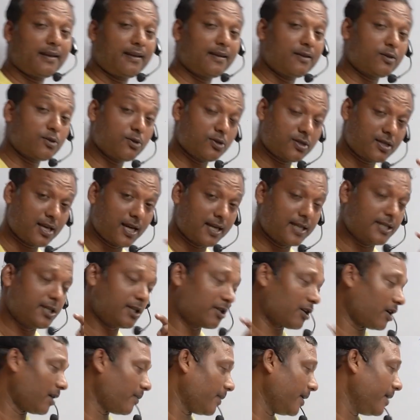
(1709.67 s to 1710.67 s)
socialist
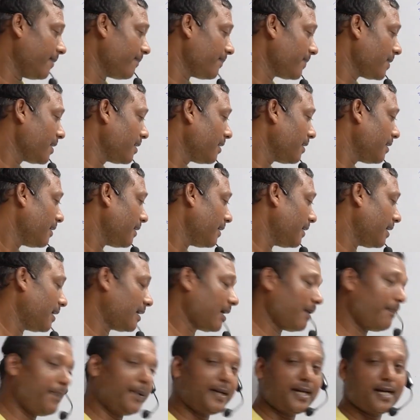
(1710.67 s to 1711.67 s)
economy, in a
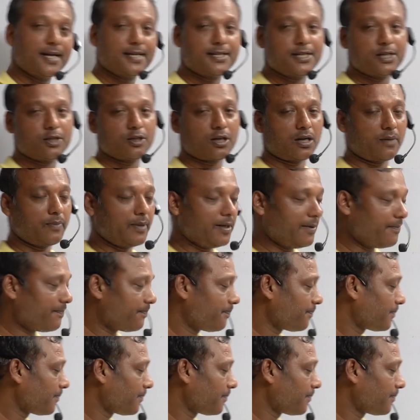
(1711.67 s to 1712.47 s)
capitalist economy,